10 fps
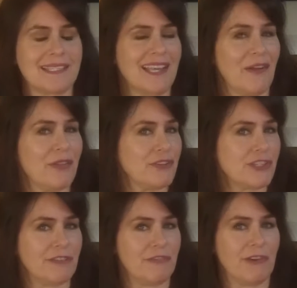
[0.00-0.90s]
could tell that
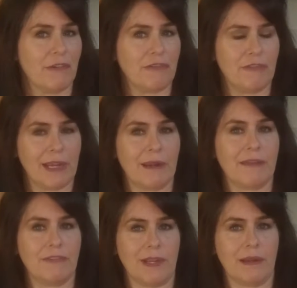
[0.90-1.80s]
she felt very,
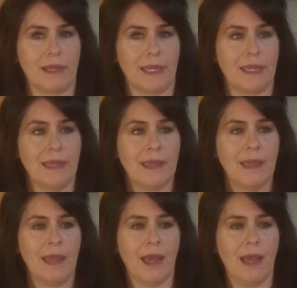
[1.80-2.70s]
very
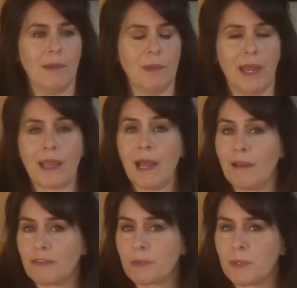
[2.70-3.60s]

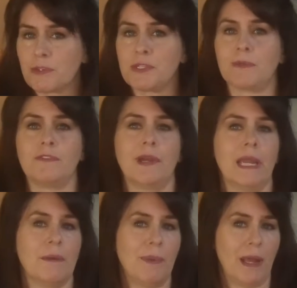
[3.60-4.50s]
uncomfortable. She was very
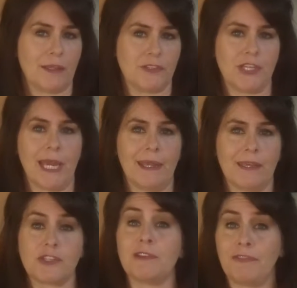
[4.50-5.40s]

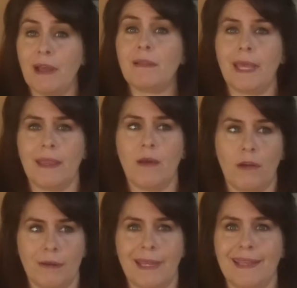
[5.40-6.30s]
apologetic. She felt like
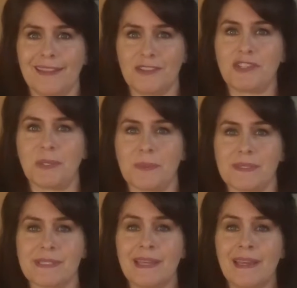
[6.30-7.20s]
already that she
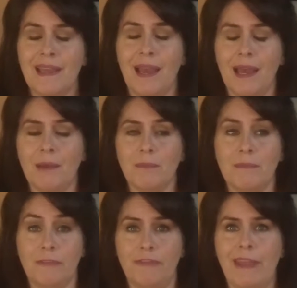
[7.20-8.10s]
was
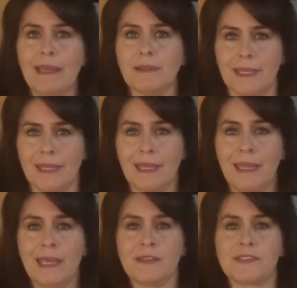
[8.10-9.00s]
failing.
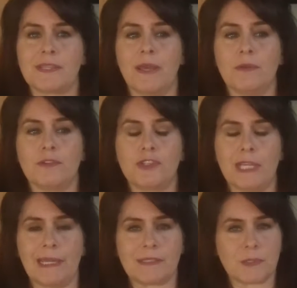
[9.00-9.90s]
So
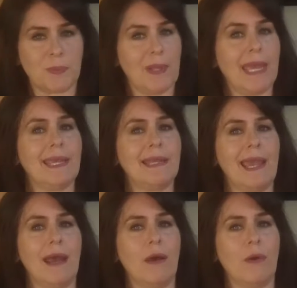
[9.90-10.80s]
she explained
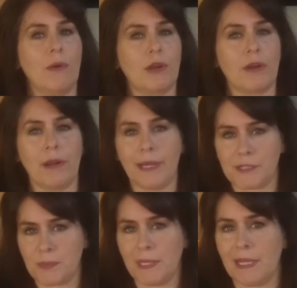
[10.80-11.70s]
how her
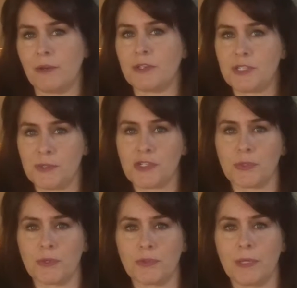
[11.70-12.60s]
husband and her 2
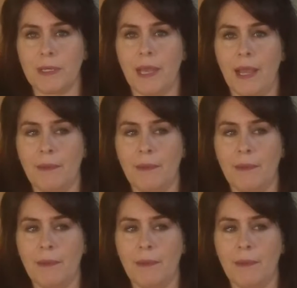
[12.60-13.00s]
children